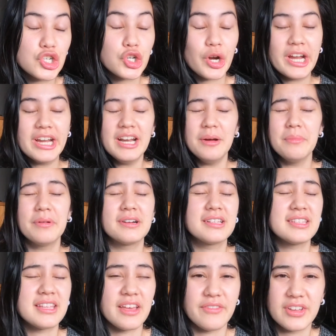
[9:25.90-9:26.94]
Tray number
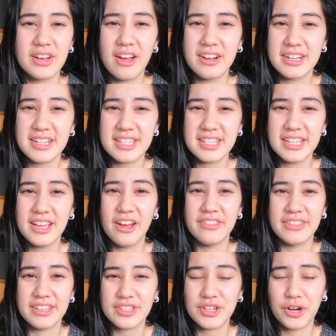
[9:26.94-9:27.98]
7, honestly,
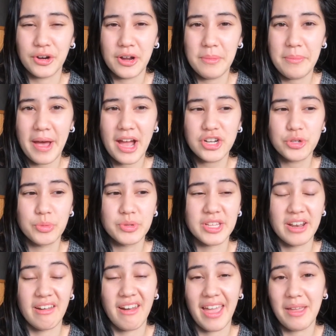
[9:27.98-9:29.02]
on this current batch was
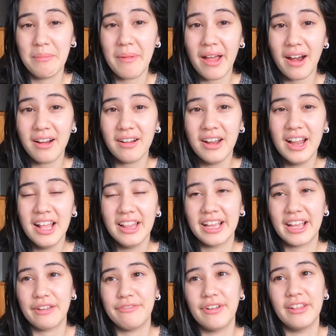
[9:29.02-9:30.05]
a nightmare.
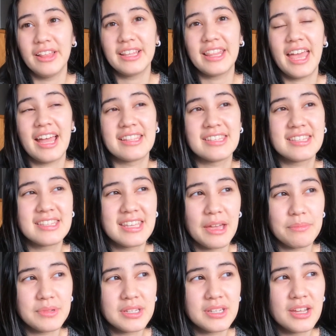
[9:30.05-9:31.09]
Like I felt like they had
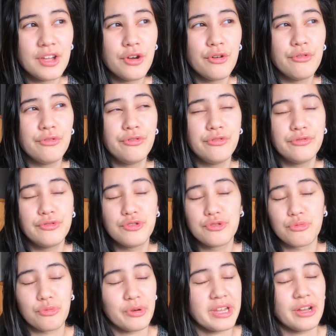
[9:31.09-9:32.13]
skipped
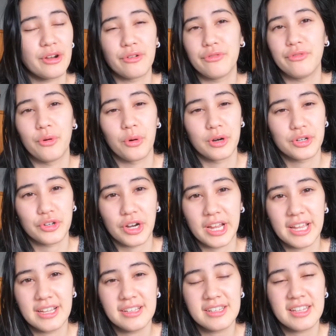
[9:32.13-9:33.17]
3 or 4
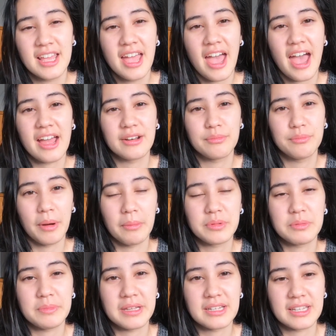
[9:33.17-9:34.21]
trays and
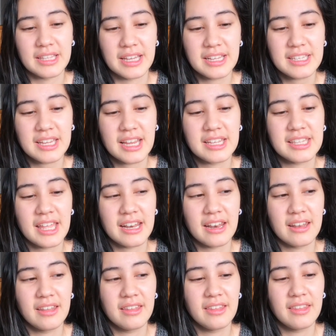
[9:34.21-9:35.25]
bumped me to this, because
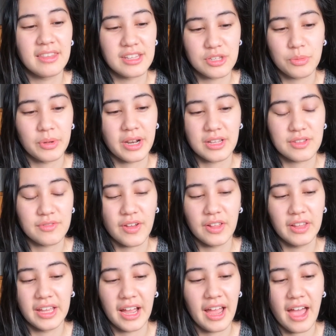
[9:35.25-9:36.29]
then this one has
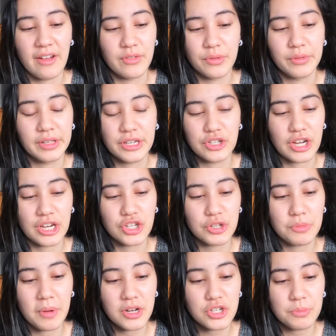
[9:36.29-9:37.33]
felt like I haven't really
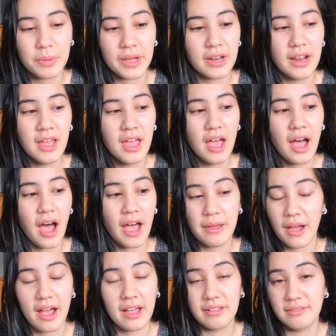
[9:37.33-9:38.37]
changed much, but
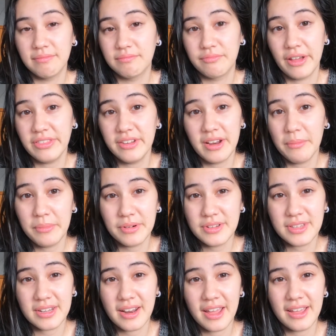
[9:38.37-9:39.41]
I read the
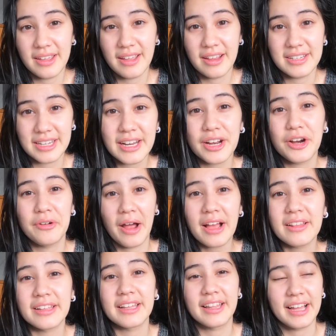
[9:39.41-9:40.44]
numbers and I did it
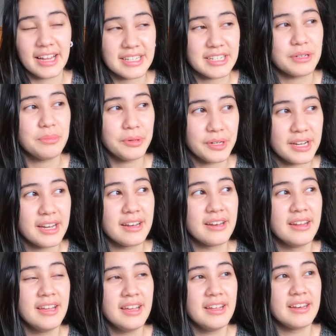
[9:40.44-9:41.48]
correctly. Like I did put
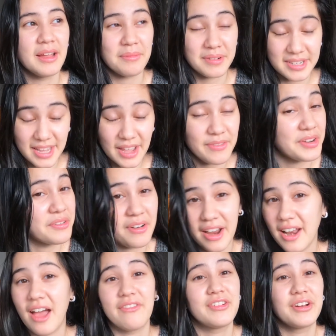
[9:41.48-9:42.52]
in number 7 right
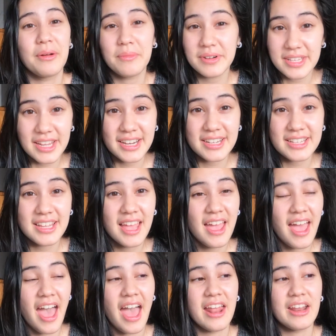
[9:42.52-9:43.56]
after number 6,
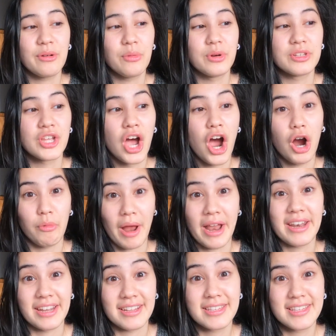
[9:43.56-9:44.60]
and it was
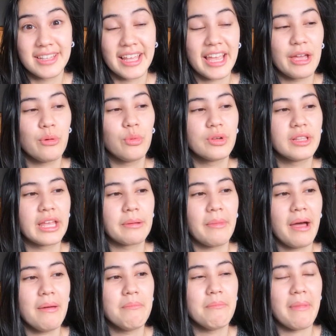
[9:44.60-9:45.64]
horrendous. Like it was like
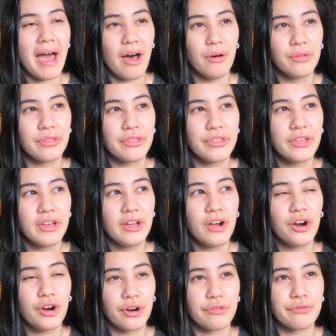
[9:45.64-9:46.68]
my mouth
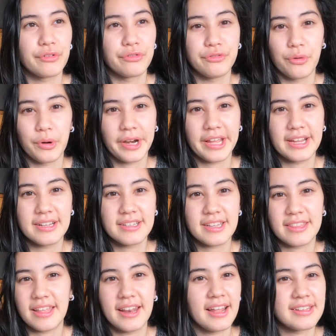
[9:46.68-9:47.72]
hurt for 4 days,
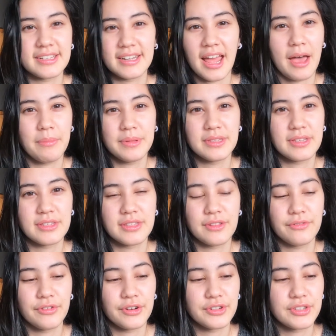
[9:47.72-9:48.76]
and that hasn't happened since the
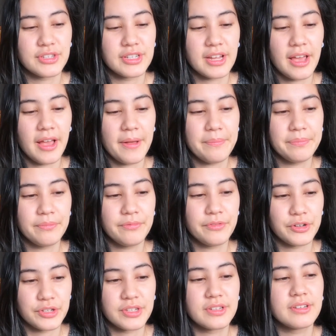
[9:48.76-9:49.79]

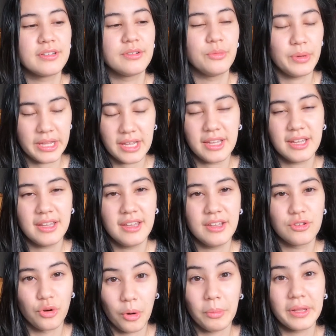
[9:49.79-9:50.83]
first week.
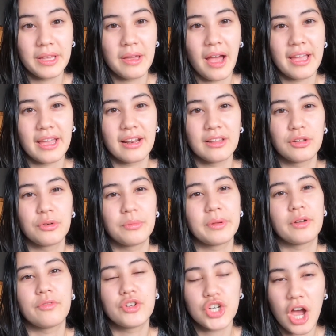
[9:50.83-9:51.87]
Normally I get a little bit
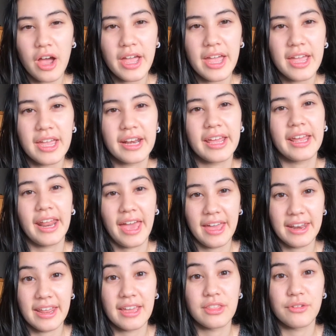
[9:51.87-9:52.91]
of jaw ache and I get a
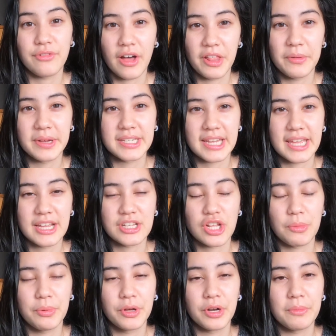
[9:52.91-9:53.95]
headache the following day because
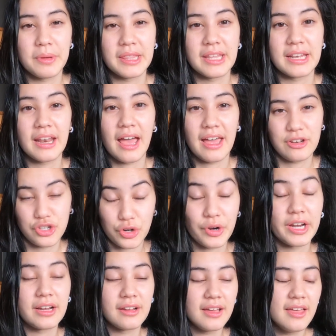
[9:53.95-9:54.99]
I'll put them in
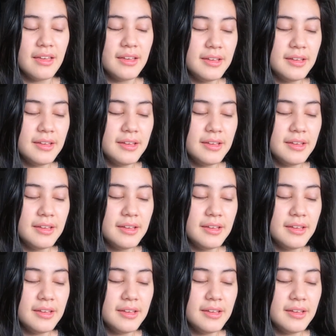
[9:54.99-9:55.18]
during